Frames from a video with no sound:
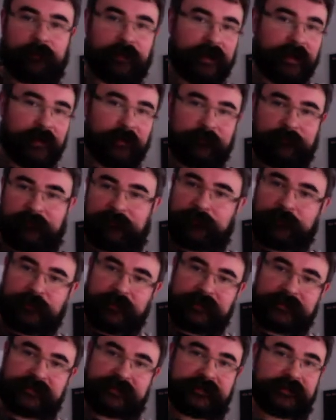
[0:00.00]
bottom
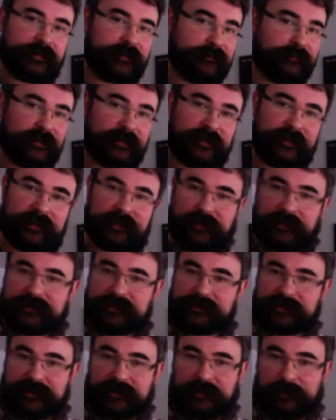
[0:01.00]
voice of any
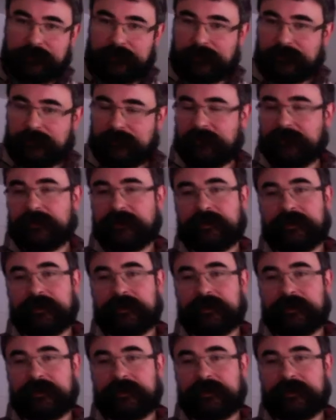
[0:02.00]
ensemble.